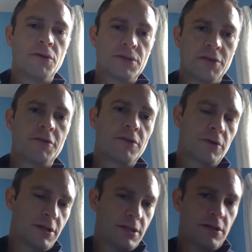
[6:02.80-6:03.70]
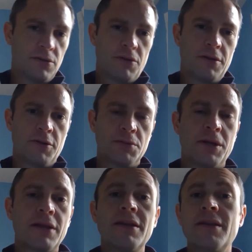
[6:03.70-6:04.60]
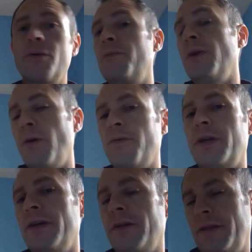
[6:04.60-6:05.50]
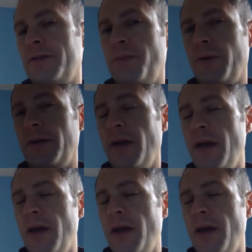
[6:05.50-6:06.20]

different organizational theories, but I think that would be overkill at this point.